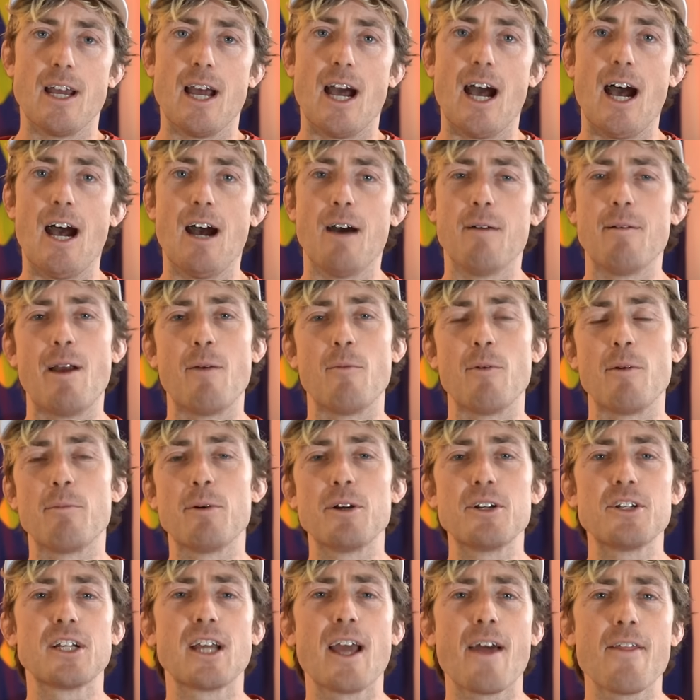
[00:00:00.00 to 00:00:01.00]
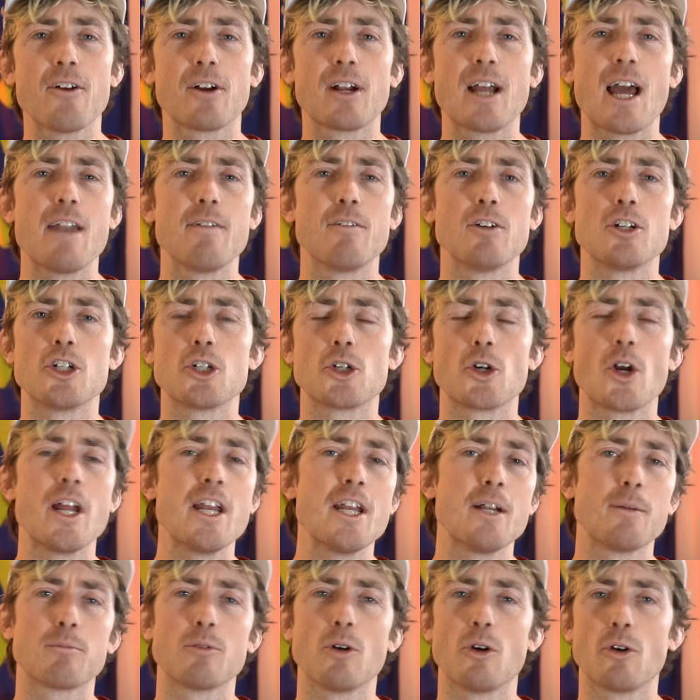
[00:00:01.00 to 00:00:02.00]
And we put together kind of a
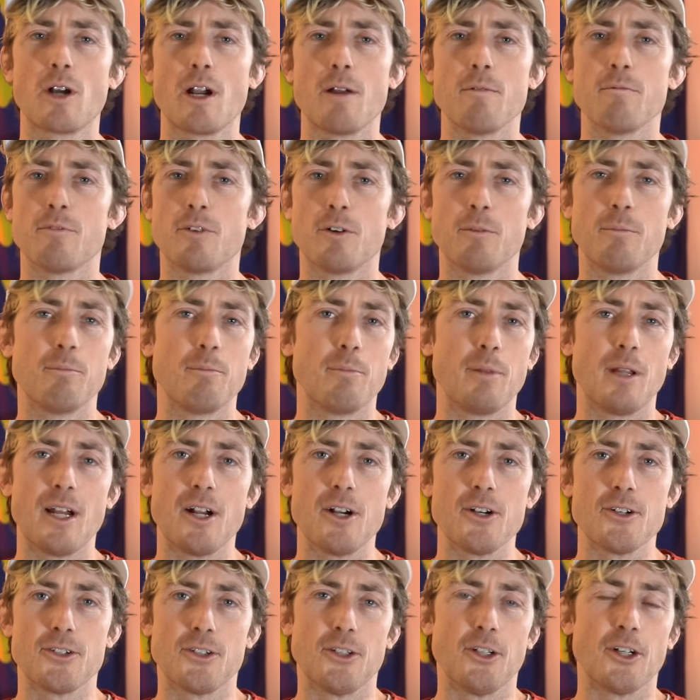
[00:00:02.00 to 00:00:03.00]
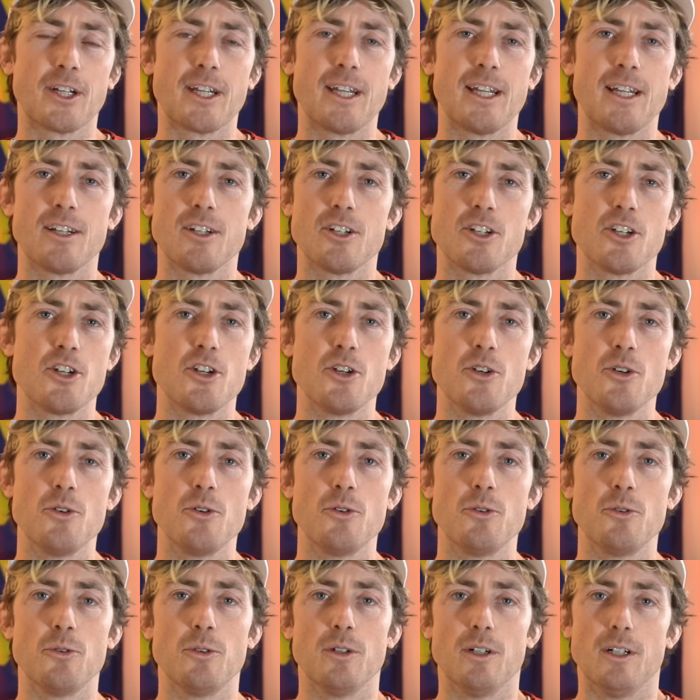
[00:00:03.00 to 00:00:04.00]
training program for players looking
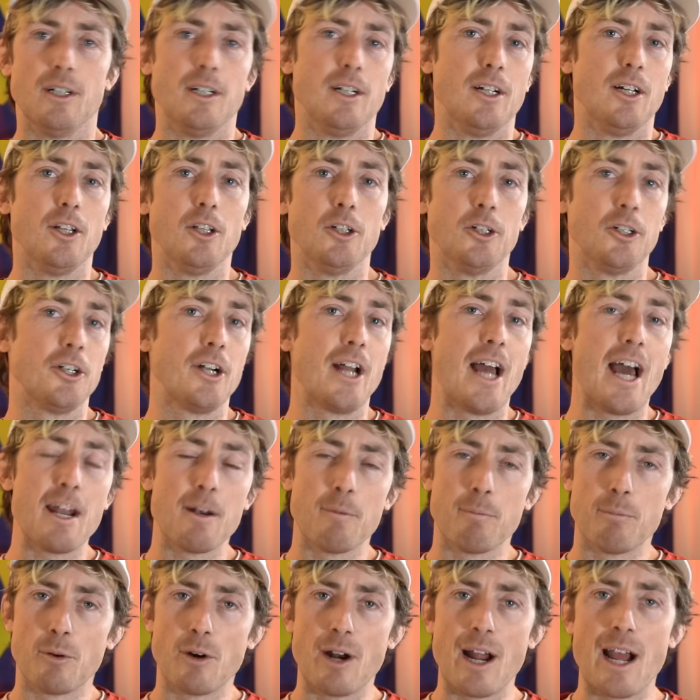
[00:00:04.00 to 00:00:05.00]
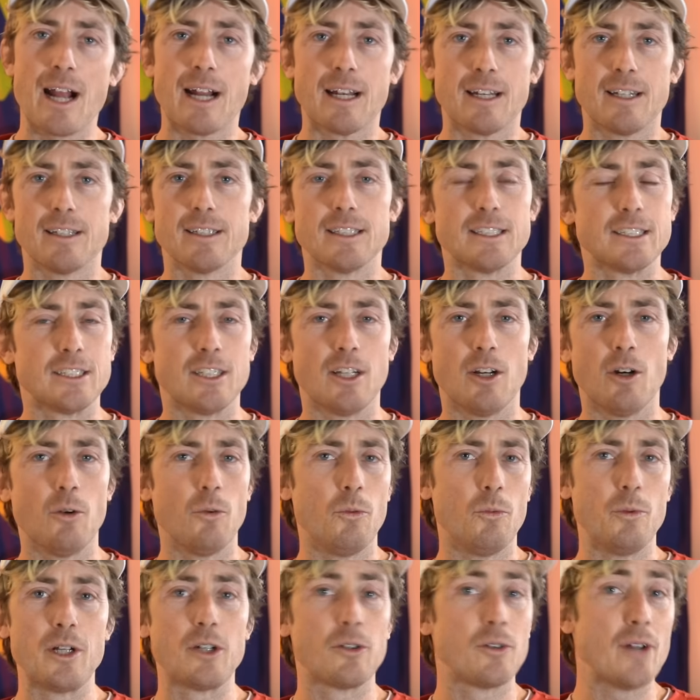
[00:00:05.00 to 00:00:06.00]
to learn how to practice. So
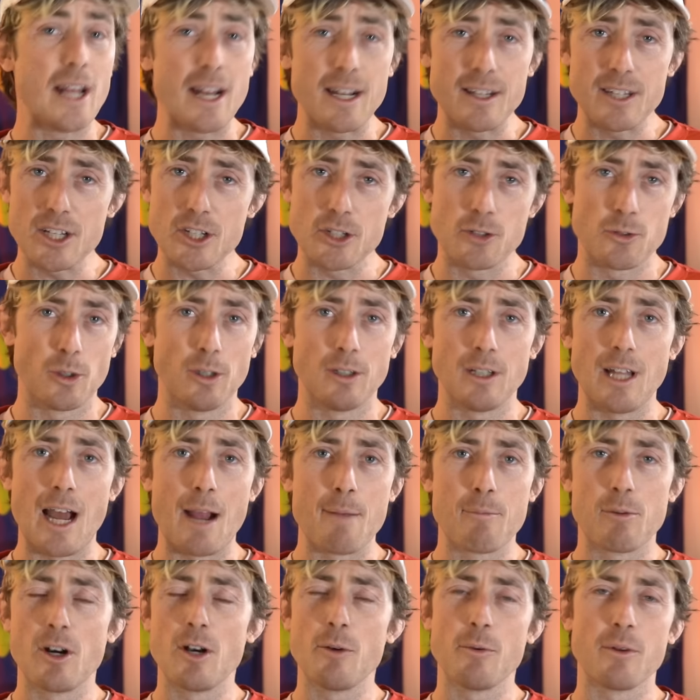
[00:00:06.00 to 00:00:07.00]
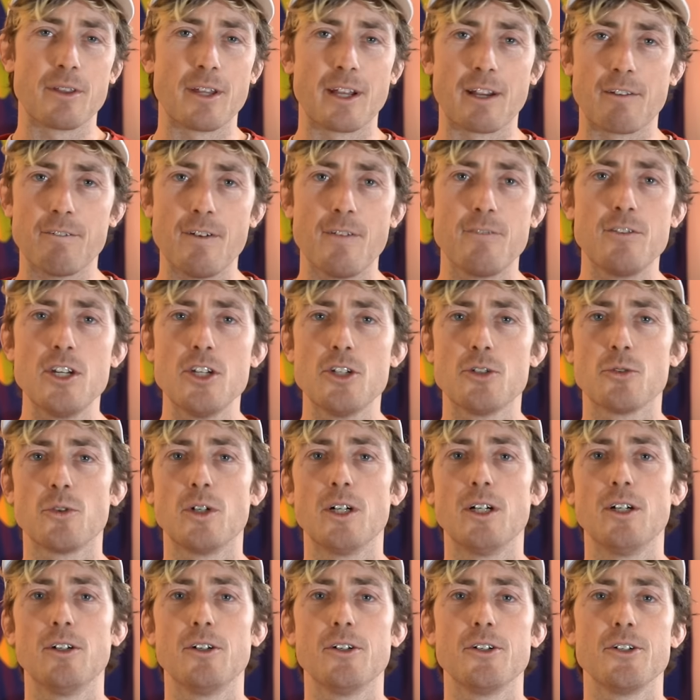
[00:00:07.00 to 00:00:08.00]
we created this drill library with like 50
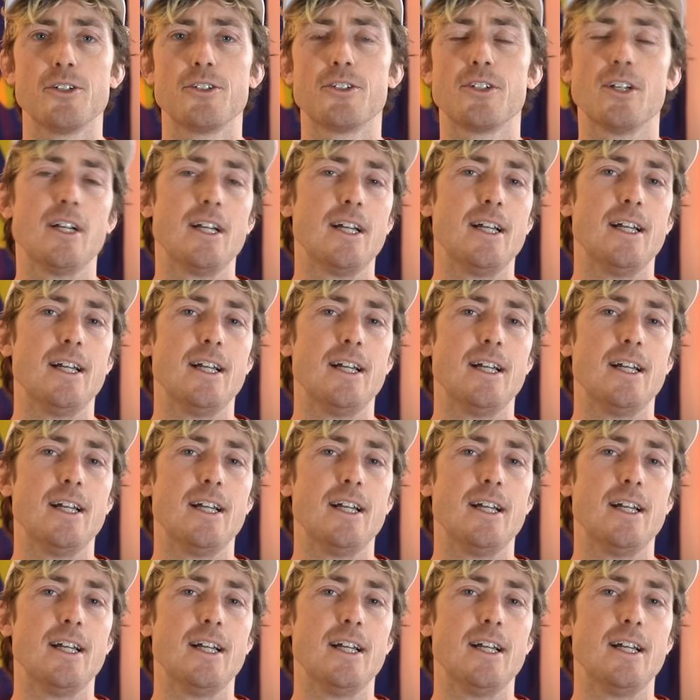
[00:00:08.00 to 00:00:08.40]
drills.